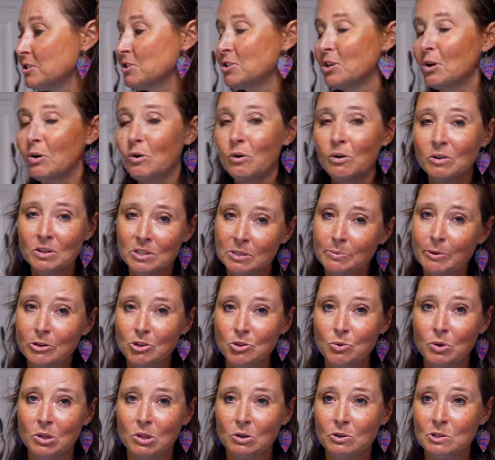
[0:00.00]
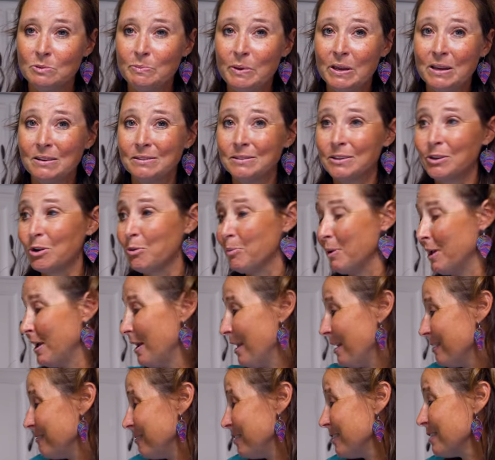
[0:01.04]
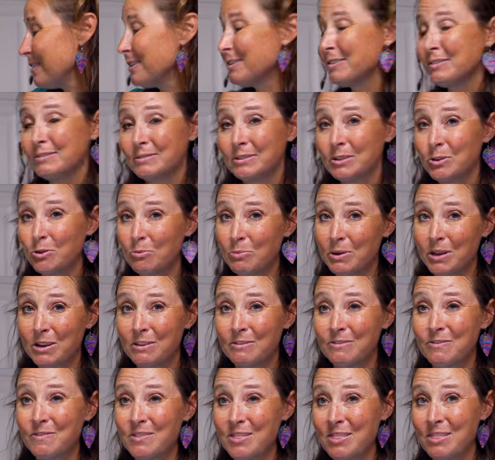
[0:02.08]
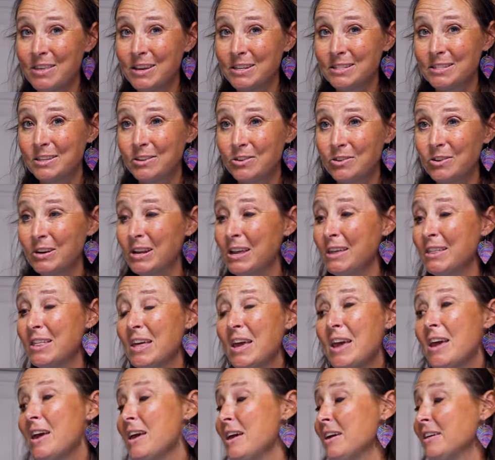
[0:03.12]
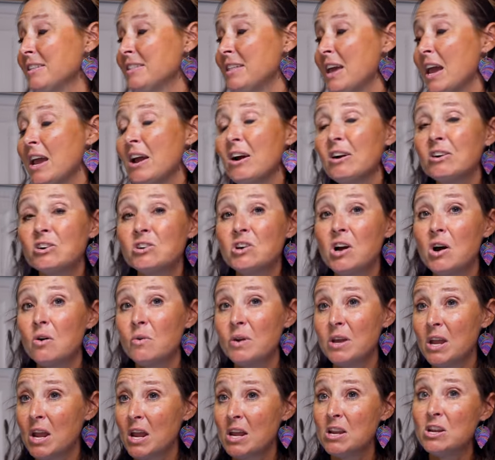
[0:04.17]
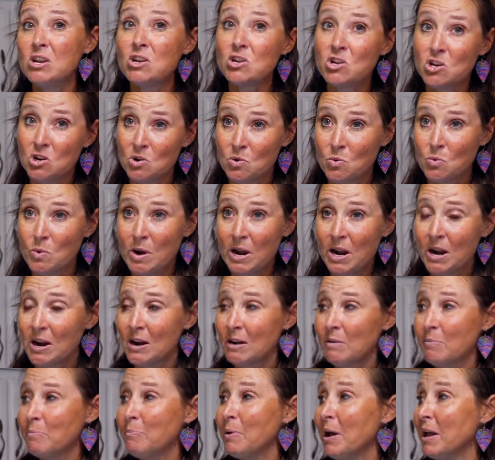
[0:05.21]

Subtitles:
So especially with those being a little bit heavier, a little bit of this underneath, they are going nowhere.